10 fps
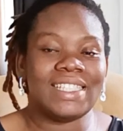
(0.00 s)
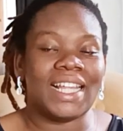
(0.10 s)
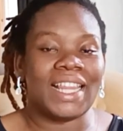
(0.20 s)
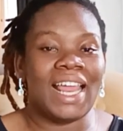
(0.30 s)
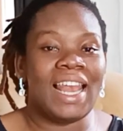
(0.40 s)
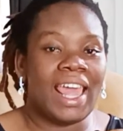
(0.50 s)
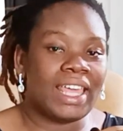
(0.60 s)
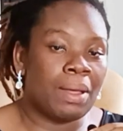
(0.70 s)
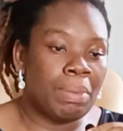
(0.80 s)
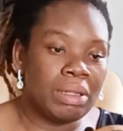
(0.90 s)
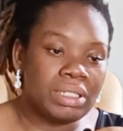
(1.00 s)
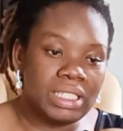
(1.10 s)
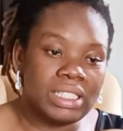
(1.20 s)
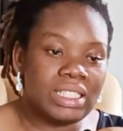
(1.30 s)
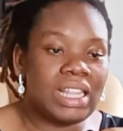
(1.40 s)
that I like about
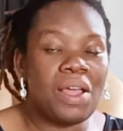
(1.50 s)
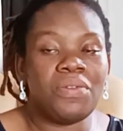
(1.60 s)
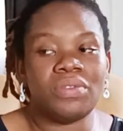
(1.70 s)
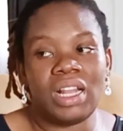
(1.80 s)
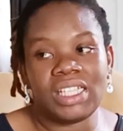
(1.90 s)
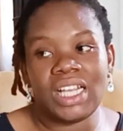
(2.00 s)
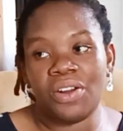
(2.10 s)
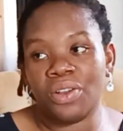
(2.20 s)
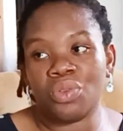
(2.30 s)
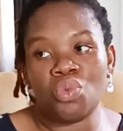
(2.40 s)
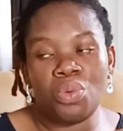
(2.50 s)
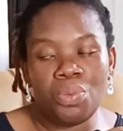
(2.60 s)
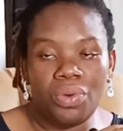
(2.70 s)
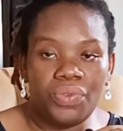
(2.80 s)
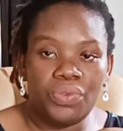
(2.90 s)
it, then later on we'll
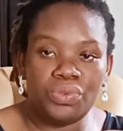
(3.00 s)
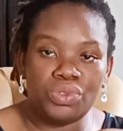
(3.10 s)
move